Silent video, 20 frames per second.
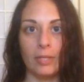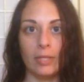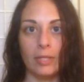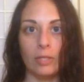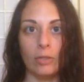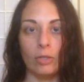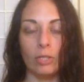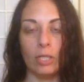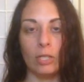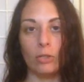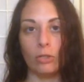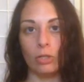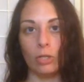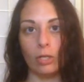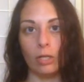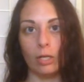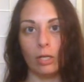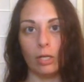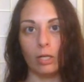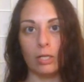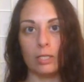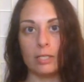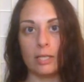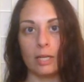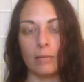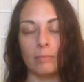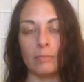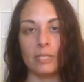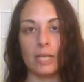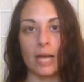you can either set
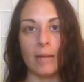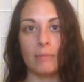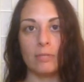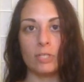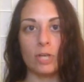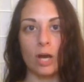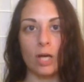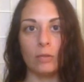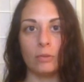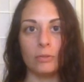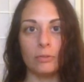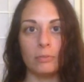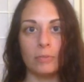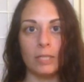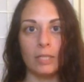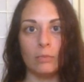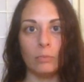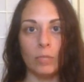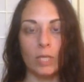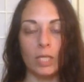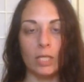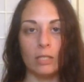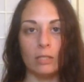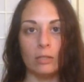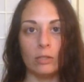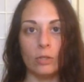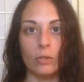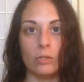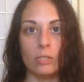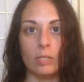up a time to talk with me and we can
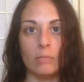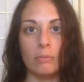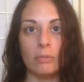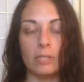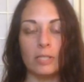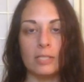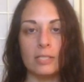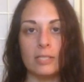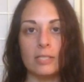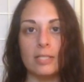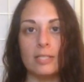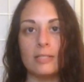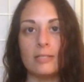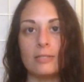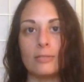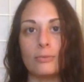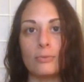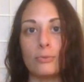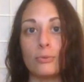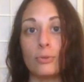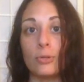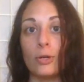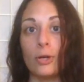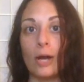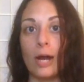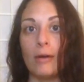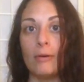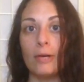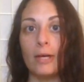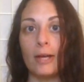go deeper into this, or
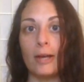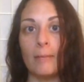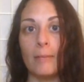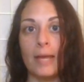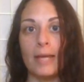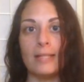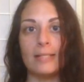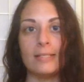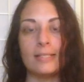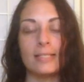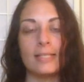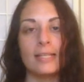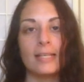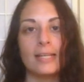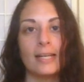I recommend